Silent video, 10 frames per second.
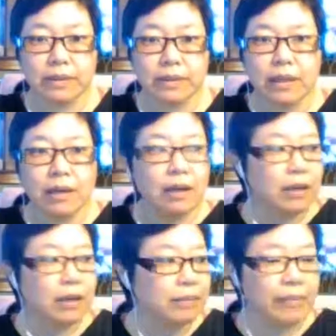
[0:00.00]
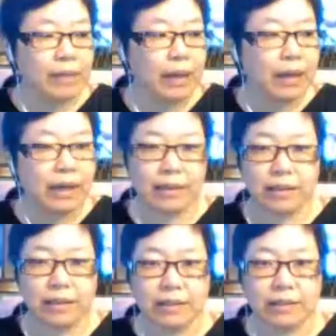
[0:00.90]
That
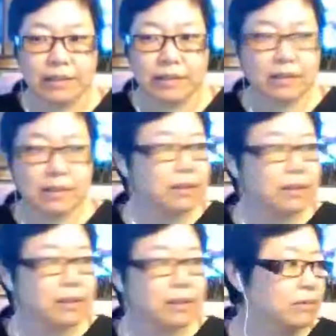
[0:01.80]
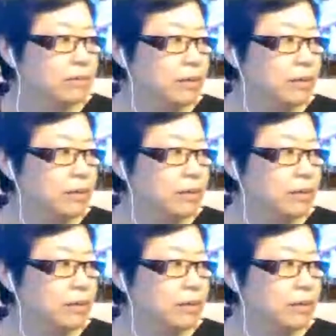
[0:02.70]
is Where's that?